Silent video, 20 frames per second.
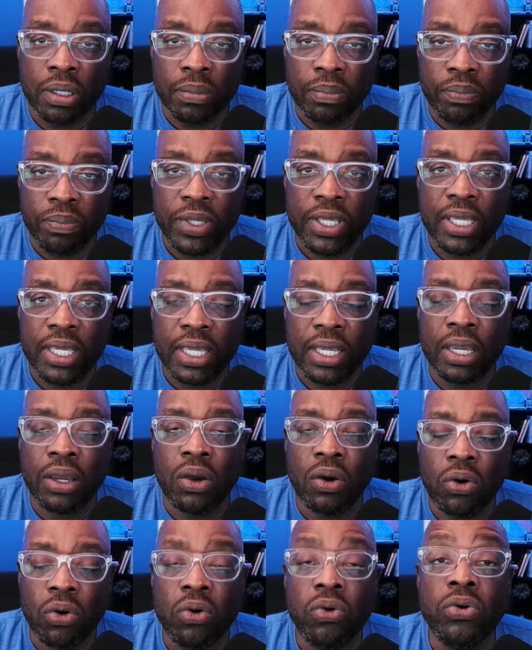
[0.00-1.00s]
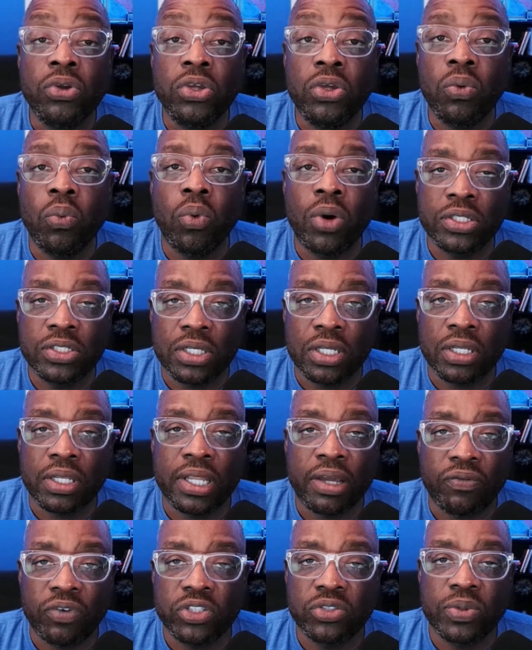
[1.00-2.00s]
being who you want to
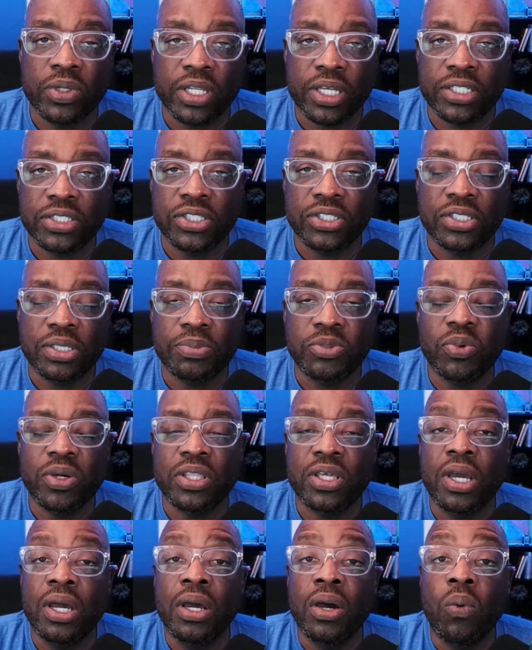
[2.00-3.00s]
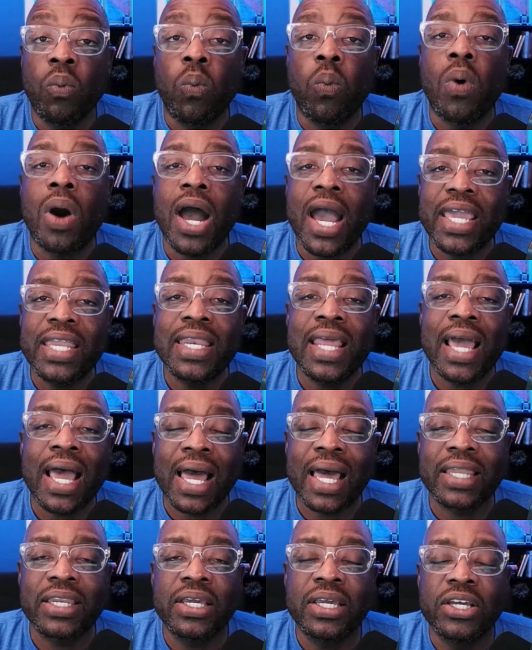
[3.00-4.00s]
leverage relationships with, why
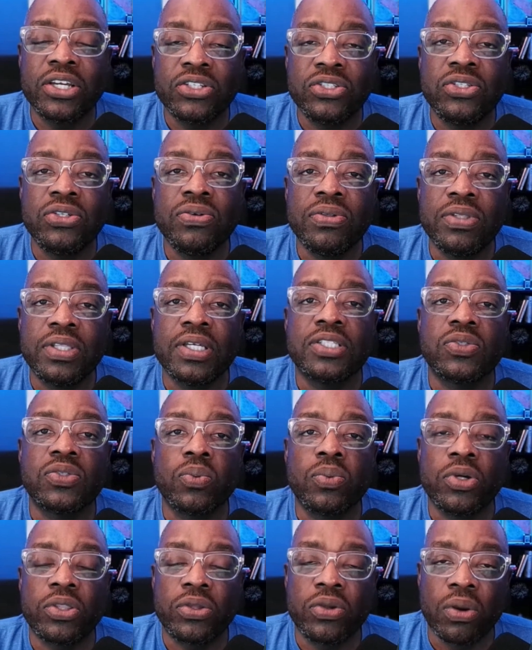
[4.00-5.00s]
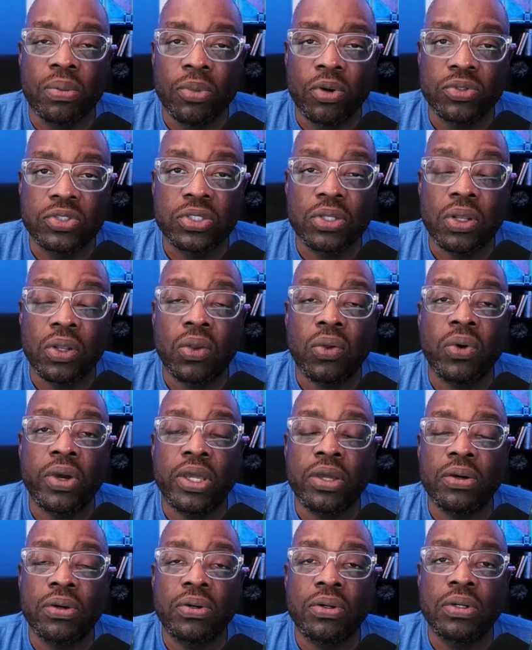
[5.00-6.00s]
not do this with your most
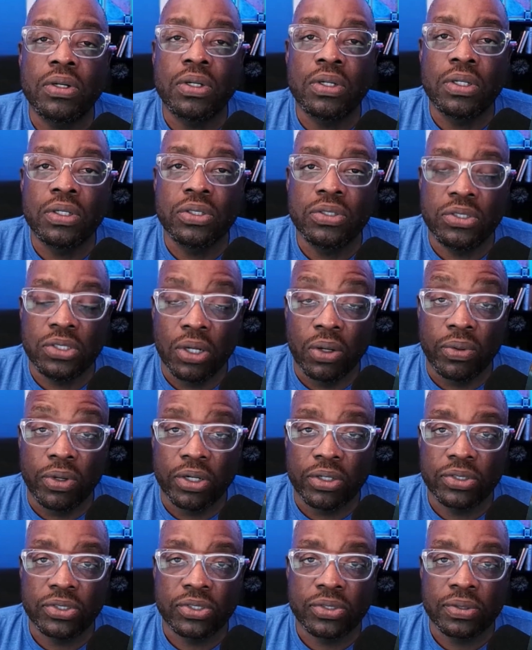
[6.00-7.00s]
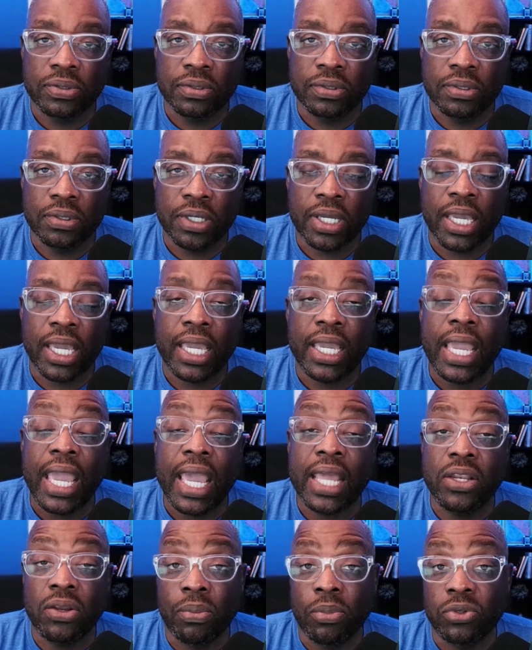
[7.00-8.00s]
loyal donors? Okay.
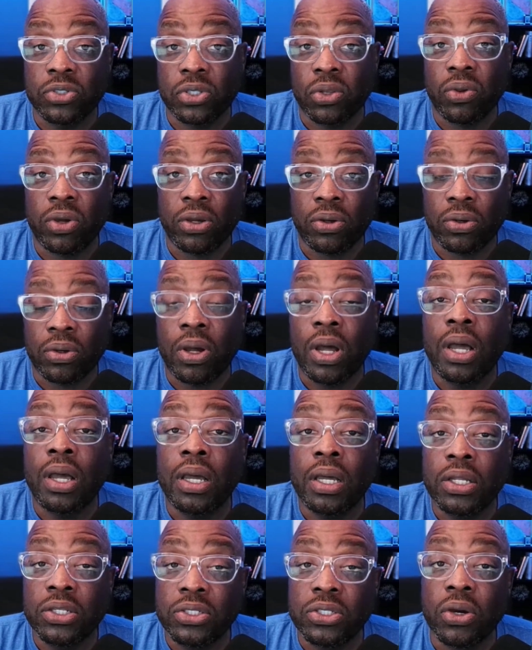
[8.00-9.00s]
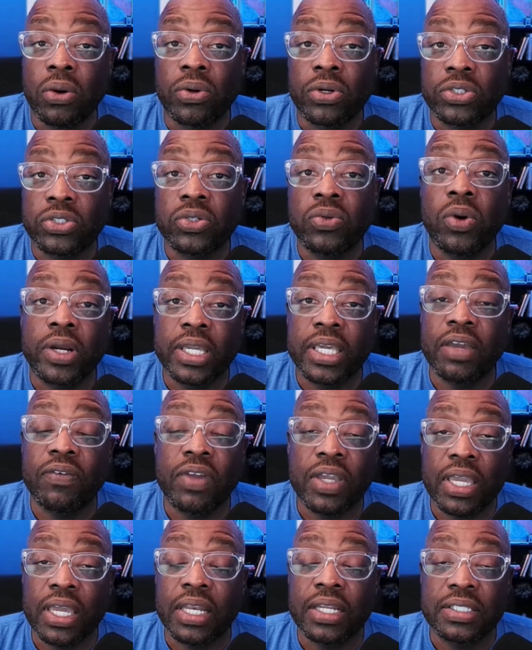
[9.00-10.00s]
And your most loyal donors who are
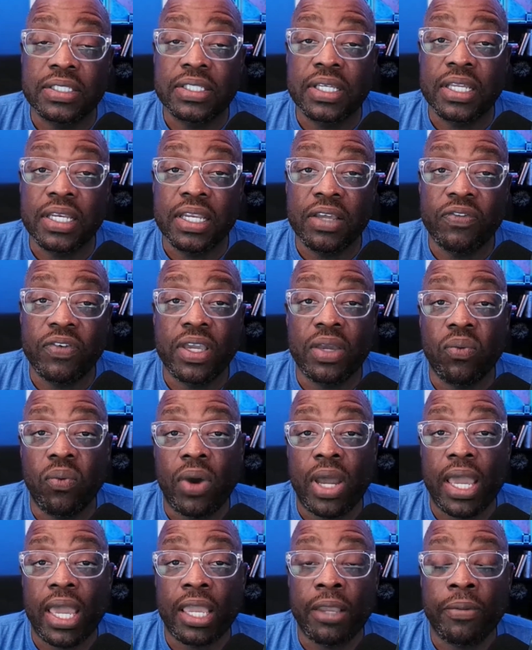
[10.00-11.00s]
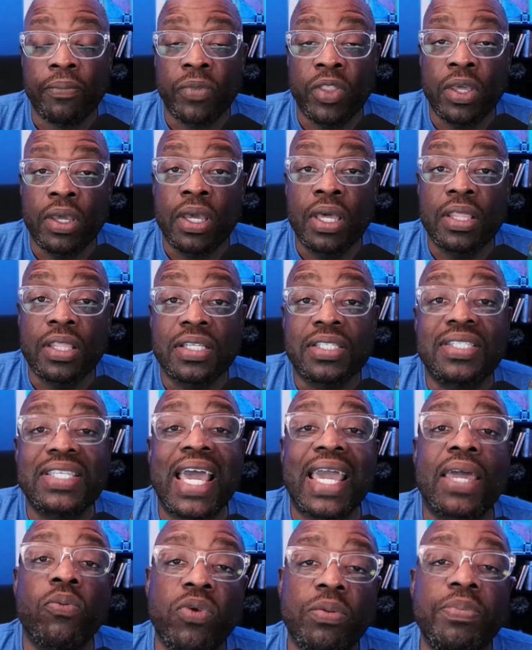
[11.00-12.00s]
giving in a significant way. The
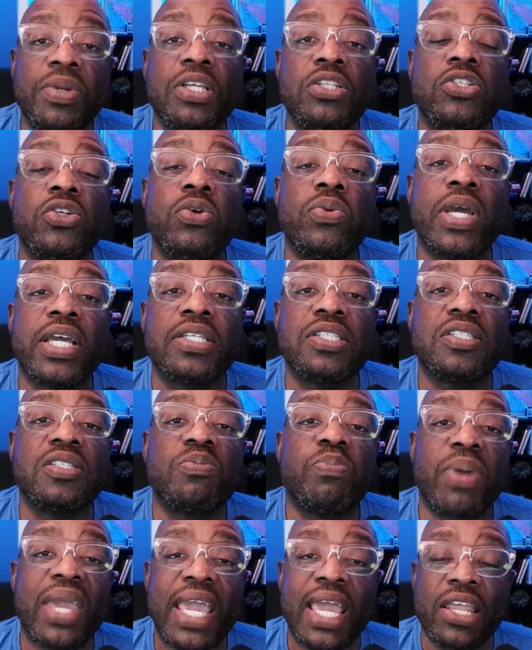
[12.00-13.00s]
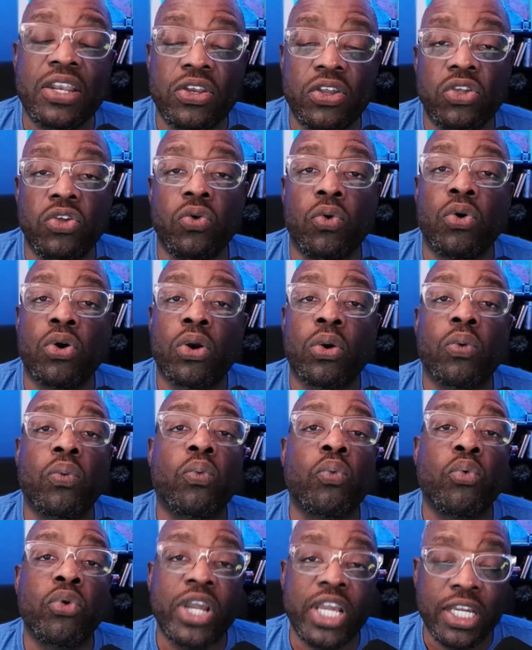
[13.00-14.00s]
second would be to expand your
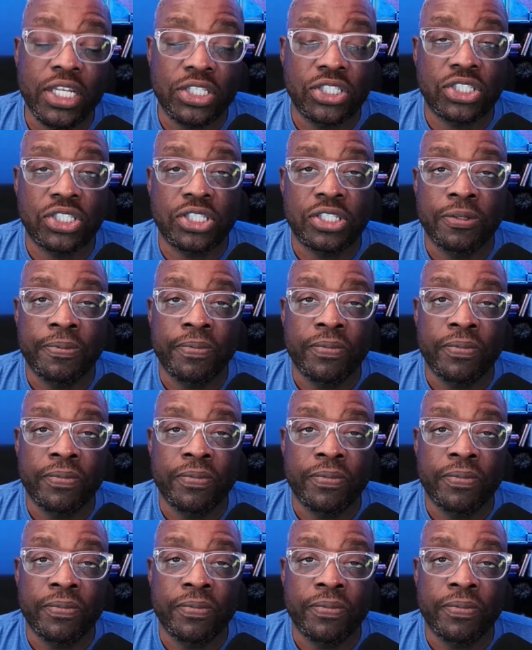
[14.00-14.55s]
reach